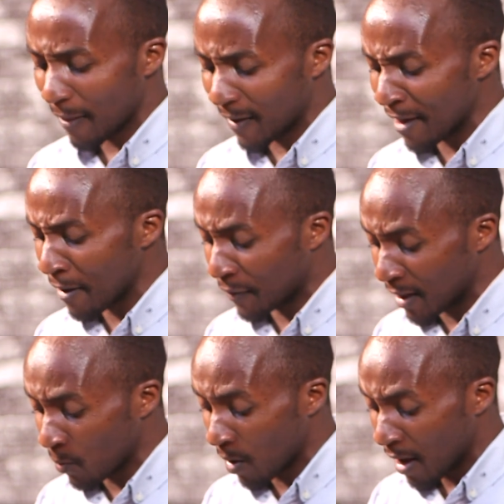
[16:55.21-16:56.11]
The other
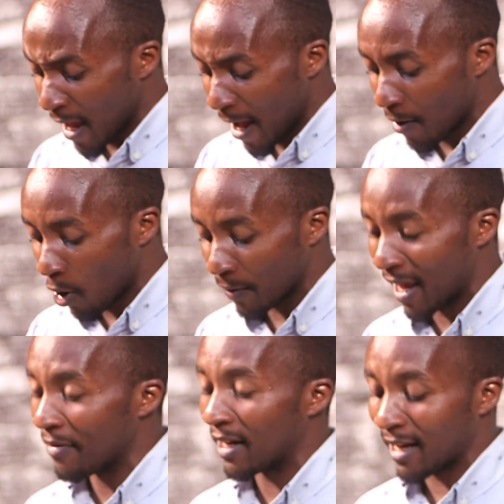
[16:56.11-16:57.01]
thing, or
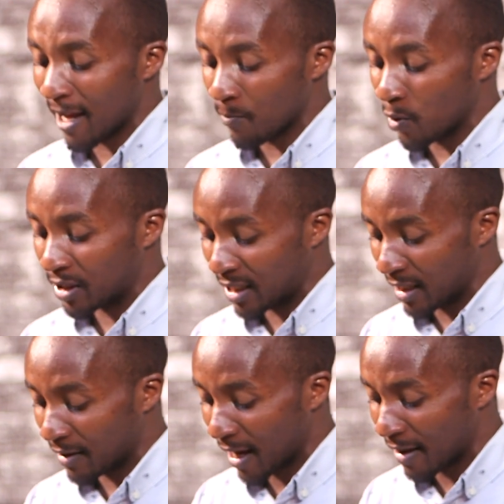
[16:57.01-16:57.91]
the other name we
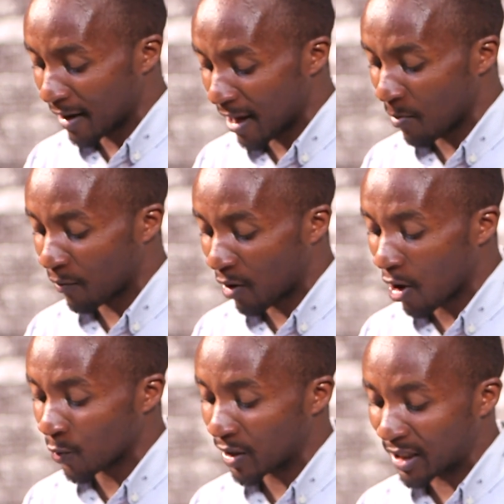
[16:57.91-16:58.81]
see, the other name of
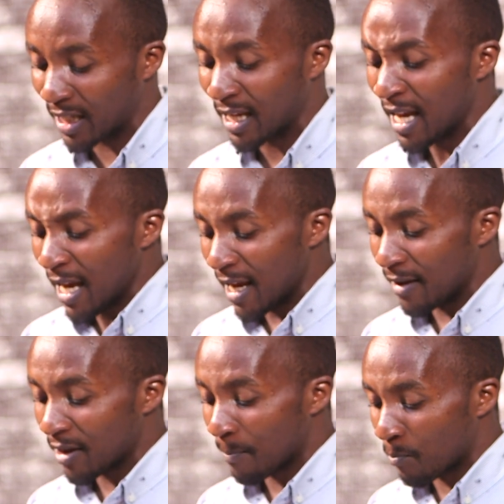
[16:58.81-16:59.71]
God we see
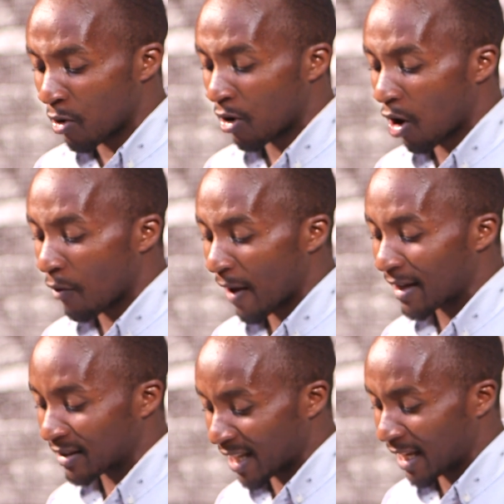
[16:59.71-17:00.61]
in the book of
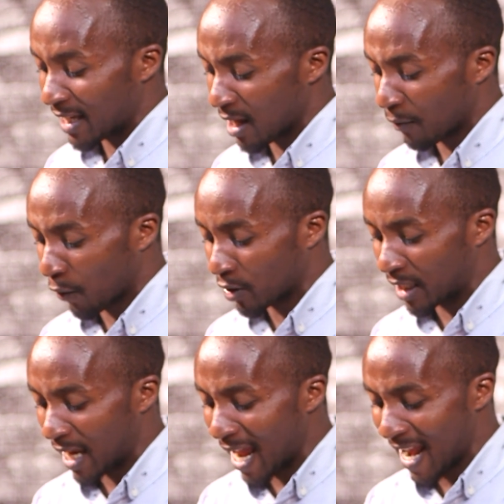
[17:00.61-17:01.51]
Ezekiel
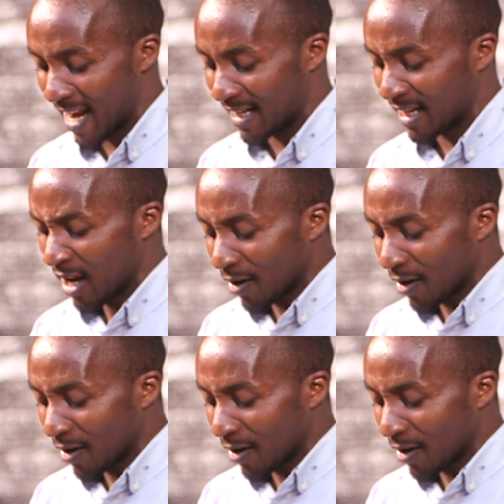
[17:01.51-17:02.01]
forty-eight.